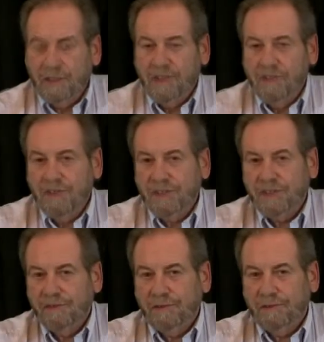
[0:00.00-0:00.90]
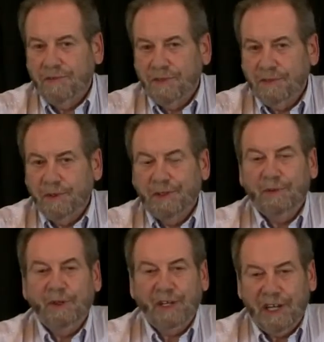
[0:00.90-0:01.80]
The unions, they're
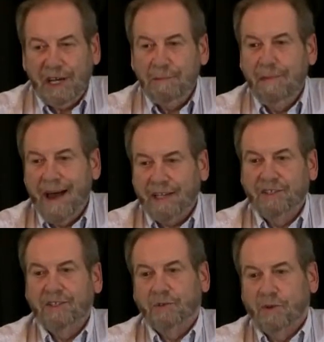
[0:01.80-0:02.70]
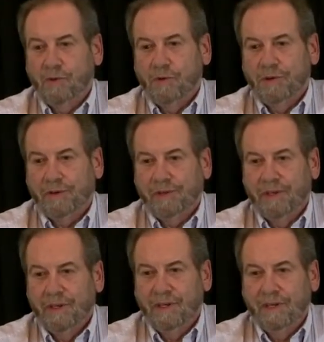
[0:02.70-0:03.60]
getting backed into a corner.
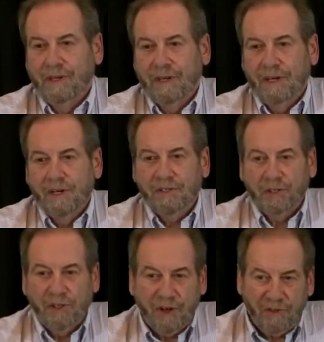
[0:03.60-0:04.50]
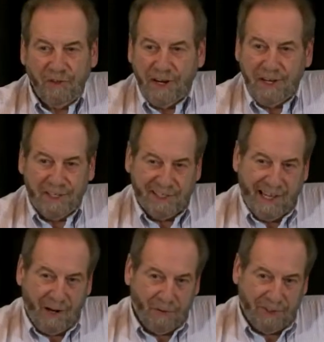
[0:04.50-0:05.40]
So their fight is
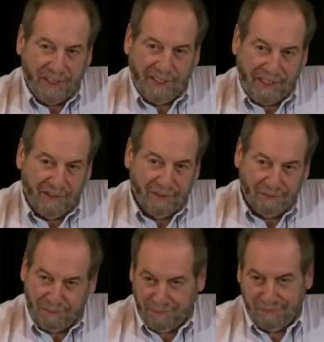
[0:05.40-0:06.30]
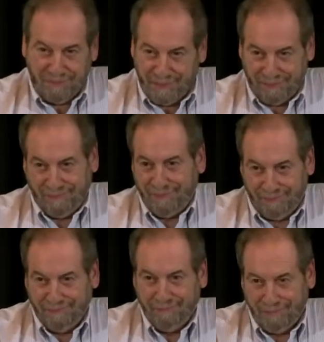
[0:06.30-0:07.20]
not with illegal
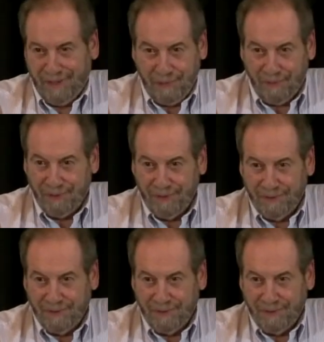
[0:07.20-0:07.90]
people.